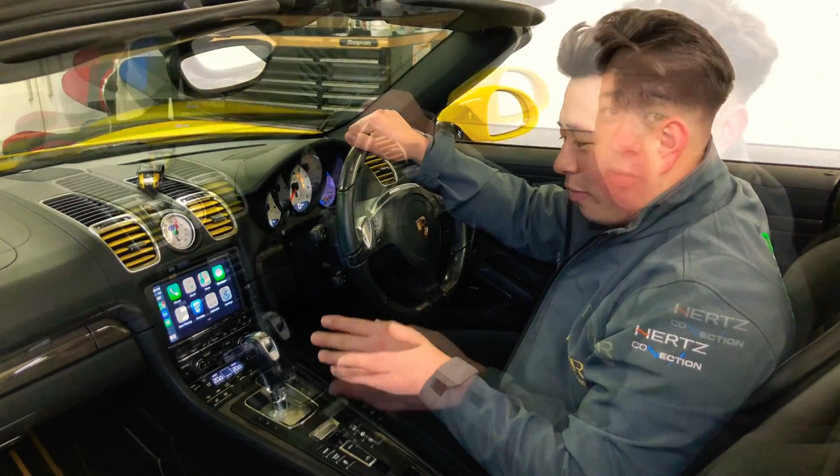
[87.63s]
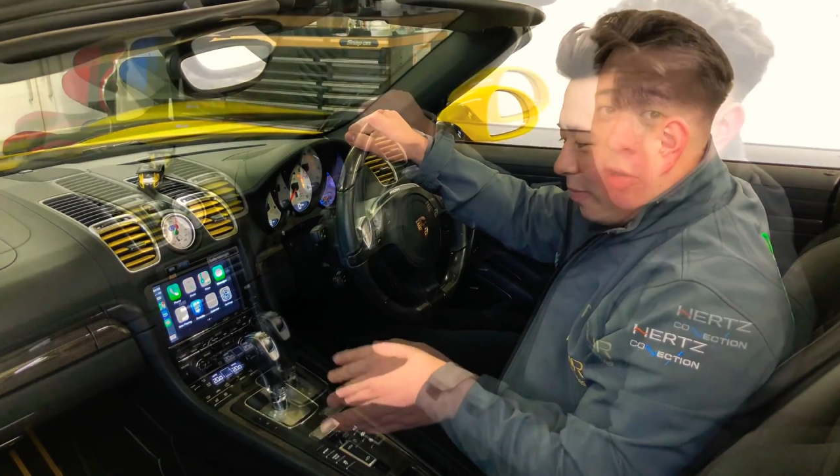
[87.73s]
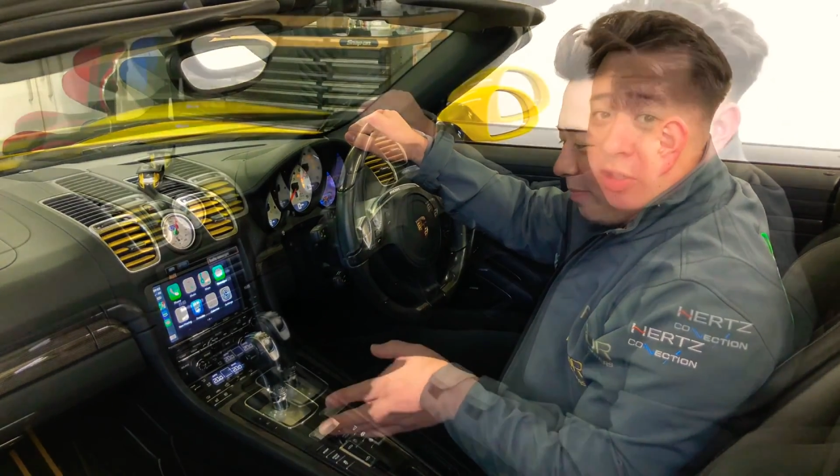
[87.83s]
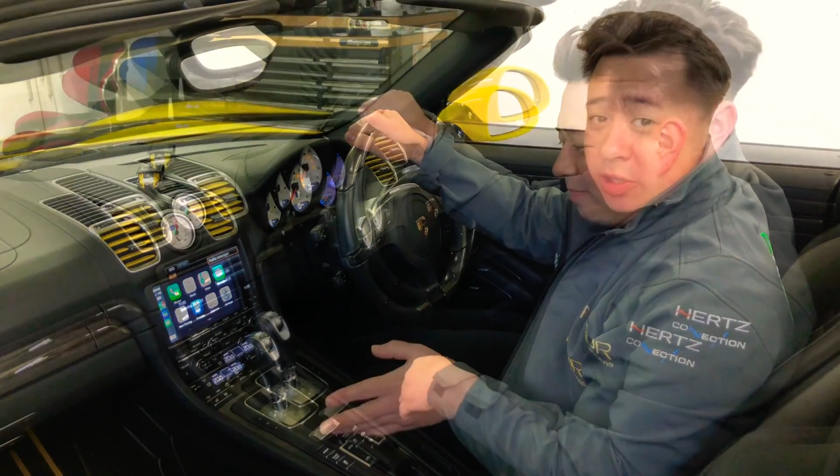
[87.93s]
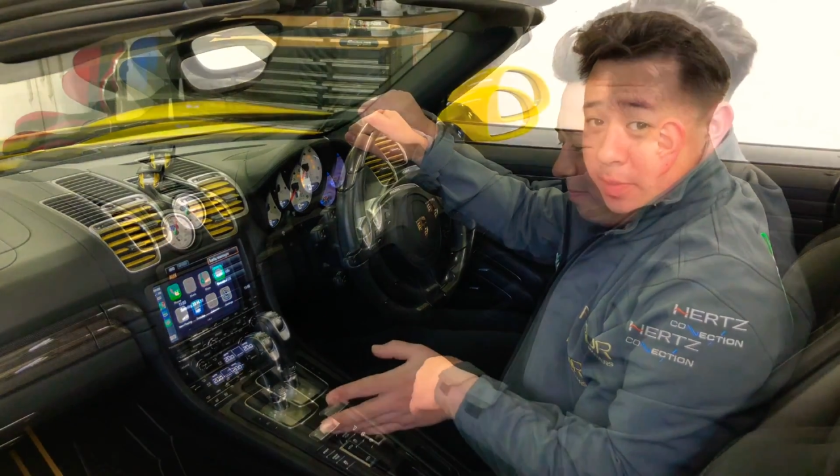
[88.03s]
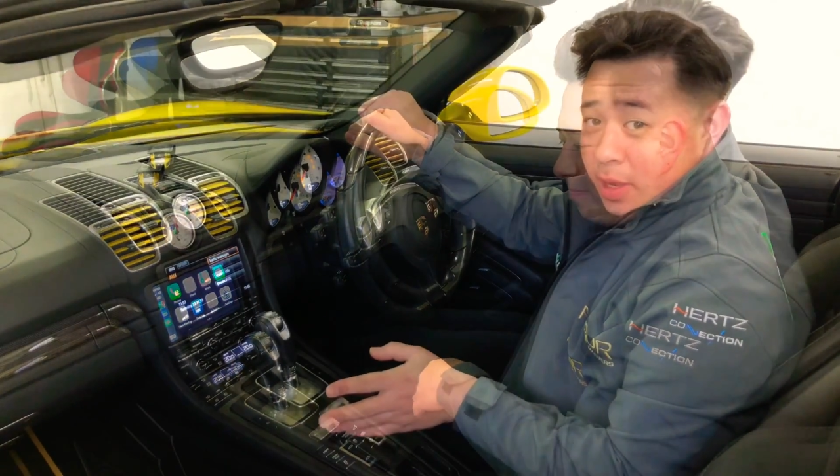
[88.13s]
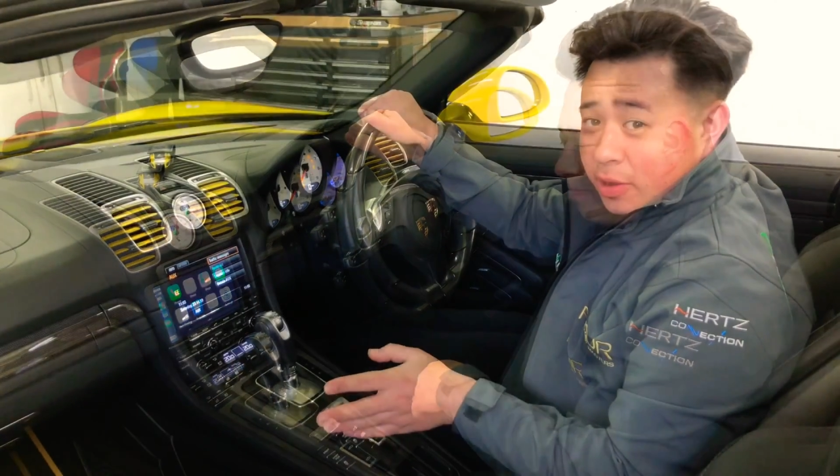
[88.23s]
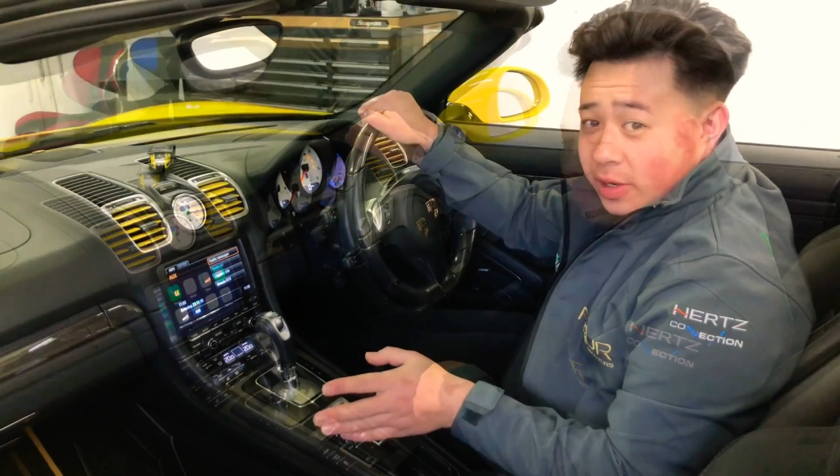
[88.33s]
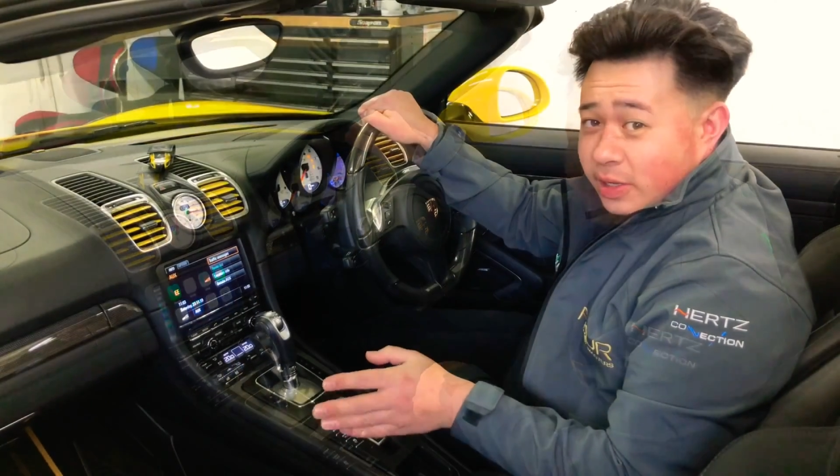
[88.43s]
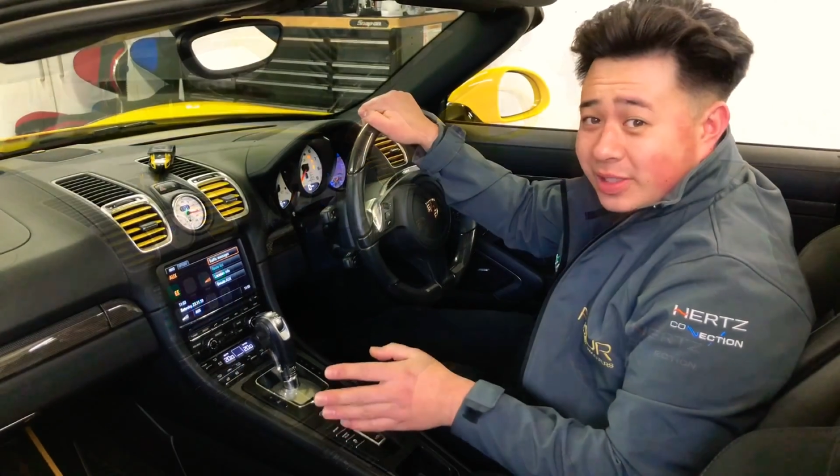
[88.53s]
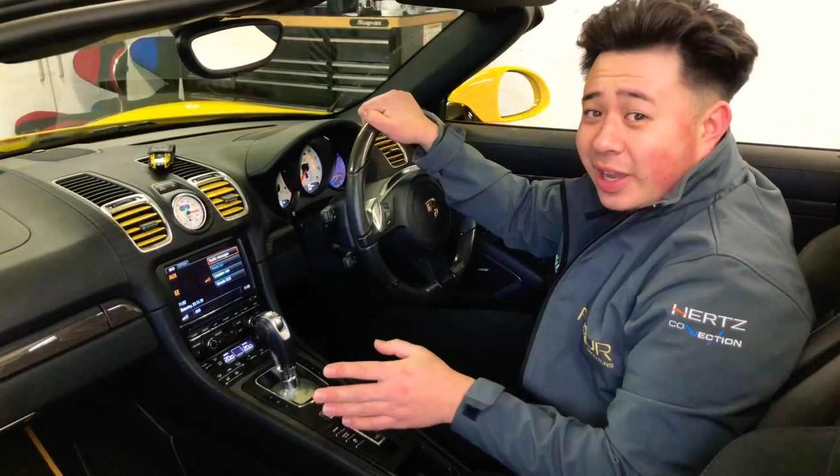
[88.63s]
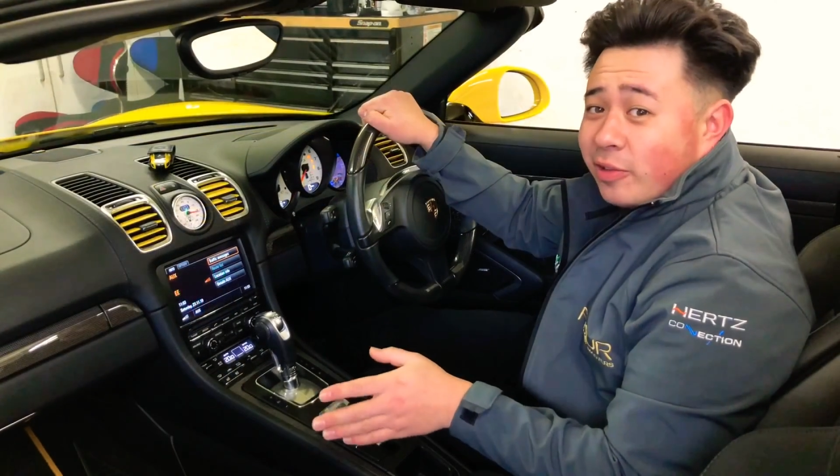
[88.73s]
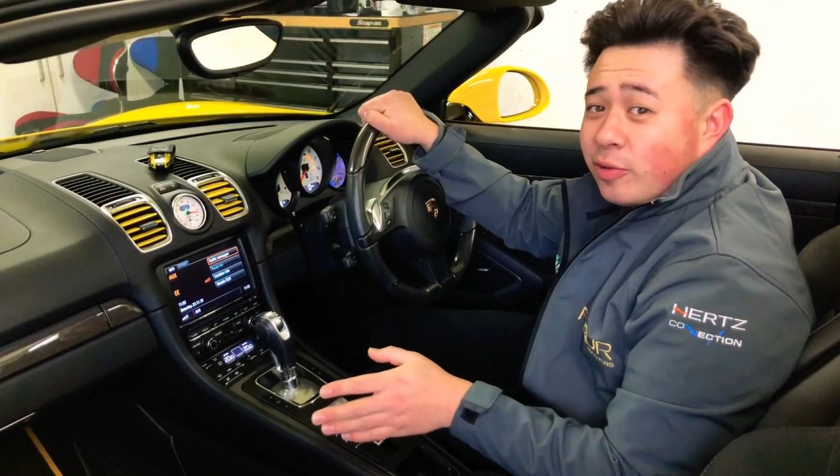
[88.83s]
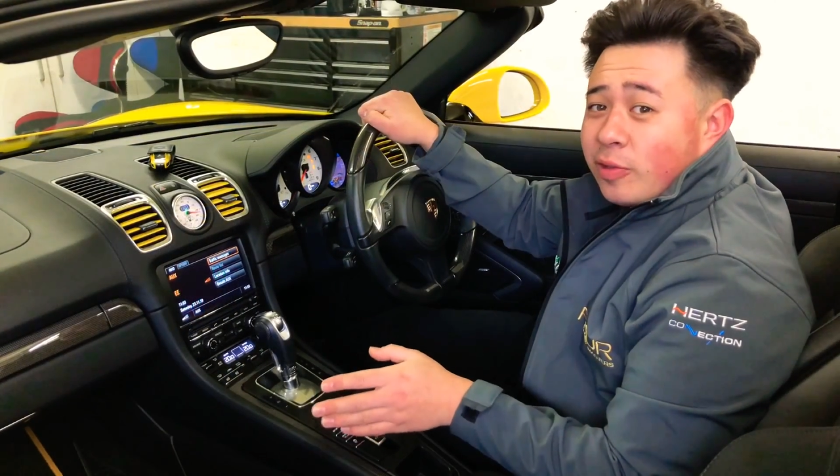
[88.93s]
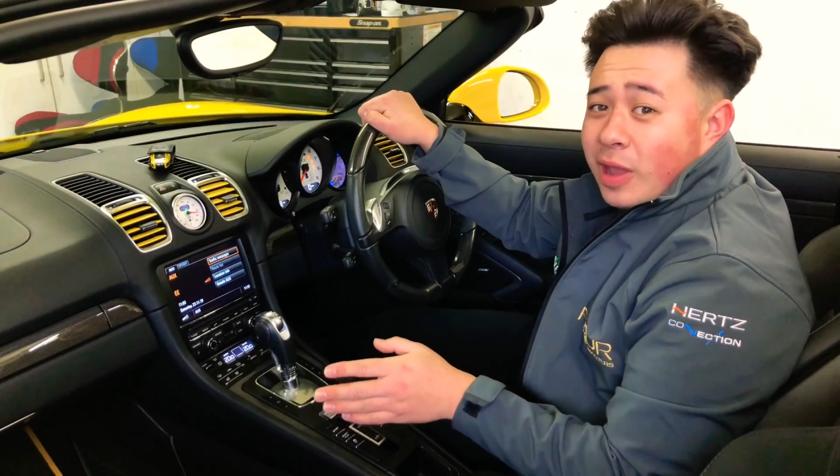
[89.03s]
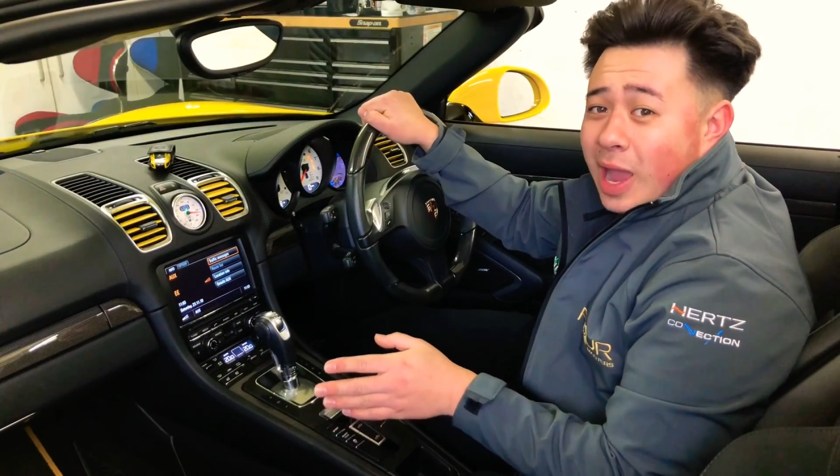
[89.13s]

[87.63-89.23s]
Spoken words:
Right, so I'm now going to take you through the